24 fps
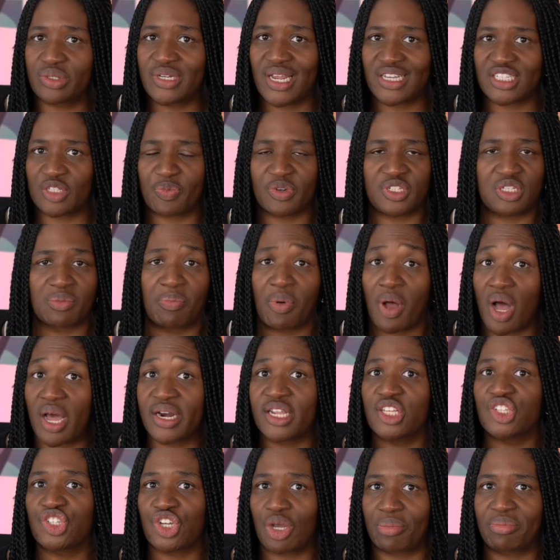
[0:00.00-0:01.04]
desperate to
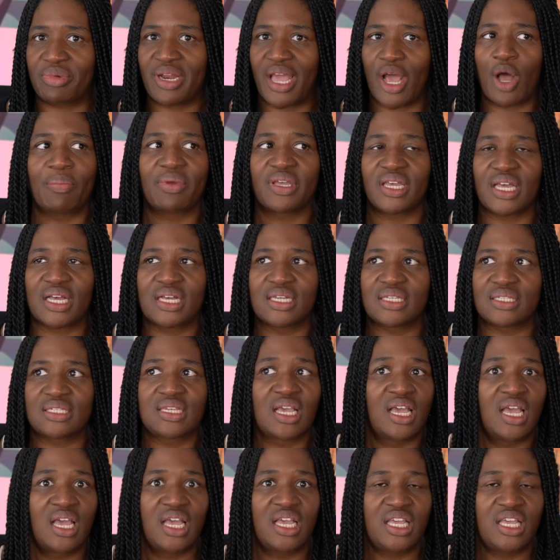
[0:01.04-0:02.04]
body jump now because